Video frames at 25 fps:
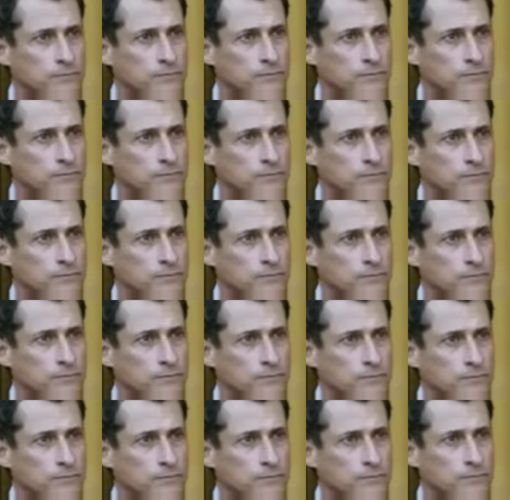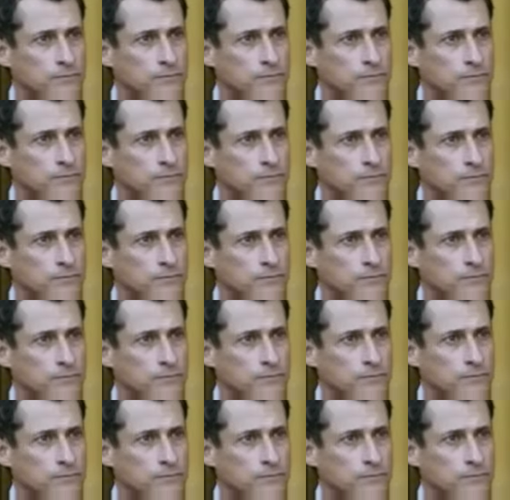
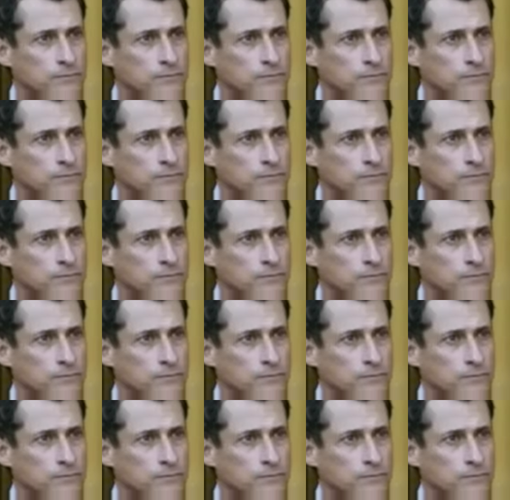(silent)